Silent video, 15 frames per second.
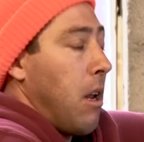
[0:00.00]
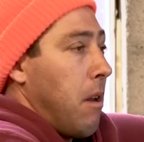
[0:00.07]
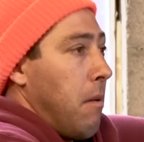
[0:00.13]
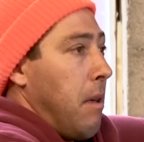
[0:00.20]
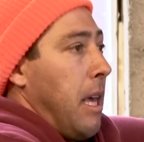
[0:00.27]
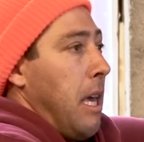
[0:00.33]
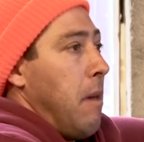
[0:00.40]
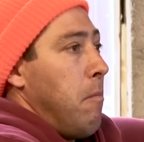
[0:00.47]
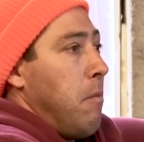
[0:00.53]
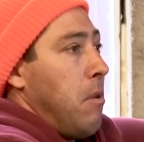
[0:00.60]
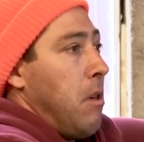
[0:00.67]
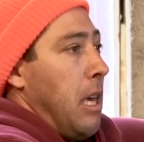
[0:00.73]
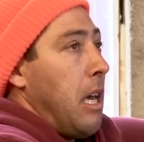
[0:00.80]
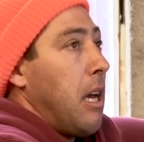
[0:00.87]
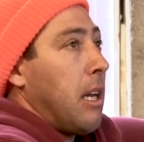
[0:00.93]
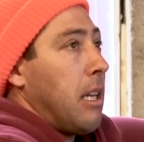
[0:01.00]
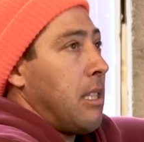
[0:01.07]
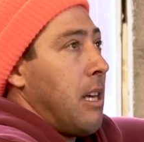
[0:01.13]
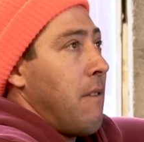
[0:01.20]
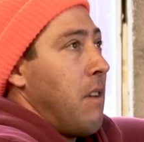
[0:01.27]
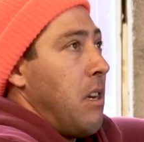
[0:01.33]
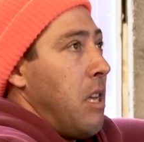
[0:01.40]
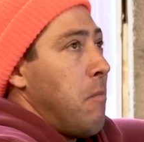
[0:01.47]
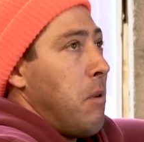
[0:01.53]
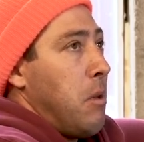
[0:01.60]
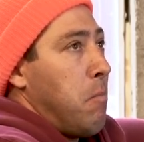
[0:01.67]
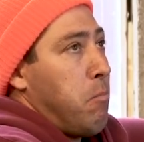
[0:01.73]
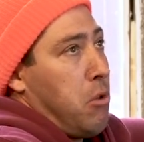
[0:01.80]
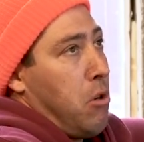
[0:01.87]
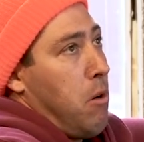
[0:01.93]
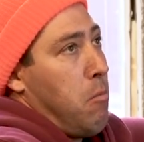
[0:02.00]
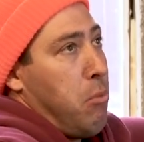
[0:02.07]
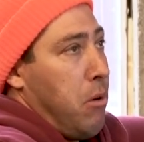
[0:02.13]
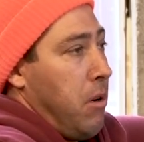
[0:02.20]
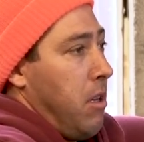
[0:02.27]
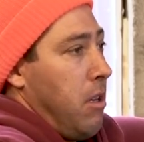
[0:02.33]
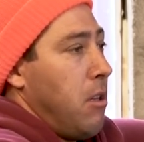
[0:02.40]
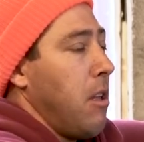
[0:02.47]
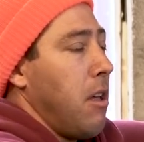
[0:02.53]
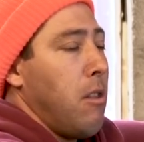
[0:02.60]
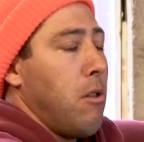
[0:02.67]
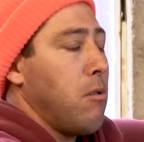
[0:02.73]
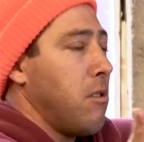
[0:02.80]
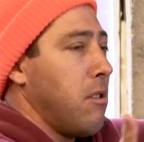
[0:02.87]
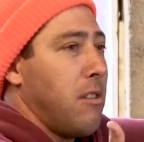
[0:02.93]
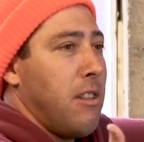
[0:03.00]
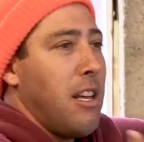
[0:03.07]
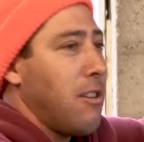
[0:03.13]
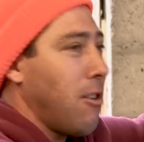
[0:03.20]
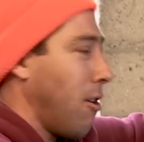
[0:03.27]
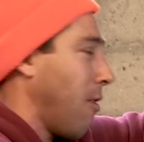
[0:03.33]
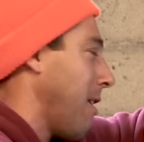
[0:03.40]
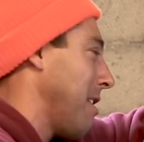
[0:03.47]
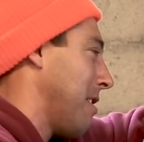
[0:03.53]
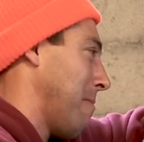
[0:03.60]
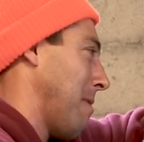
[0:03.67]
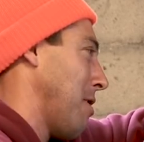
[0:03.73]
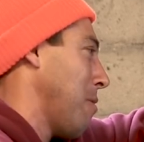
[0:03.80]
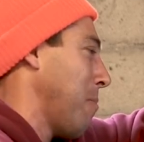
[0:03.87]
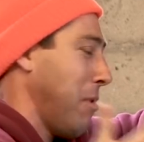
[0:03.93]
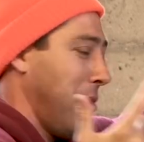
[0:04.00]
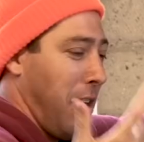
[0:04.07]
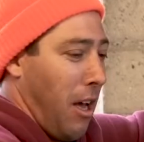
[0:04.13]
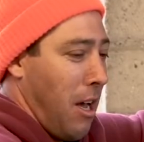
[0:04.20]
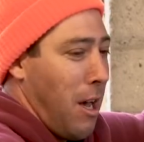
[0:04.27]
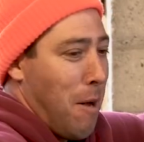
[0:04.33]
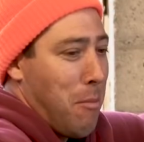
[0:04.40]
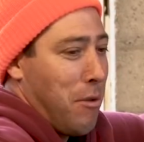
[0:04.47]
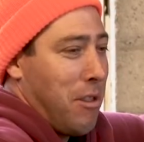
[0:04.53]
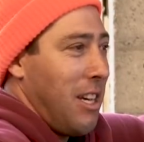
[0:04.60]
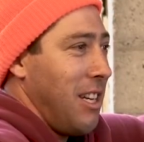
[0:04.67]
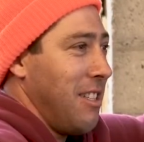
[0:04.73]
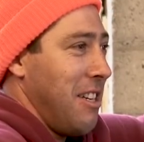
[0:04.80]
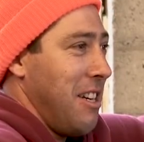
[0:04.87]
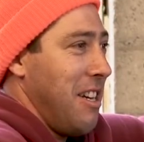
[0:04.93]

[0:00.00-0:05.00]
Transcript: got he got a 70D, but he started putting, those things are crazy, man. You put like a couple things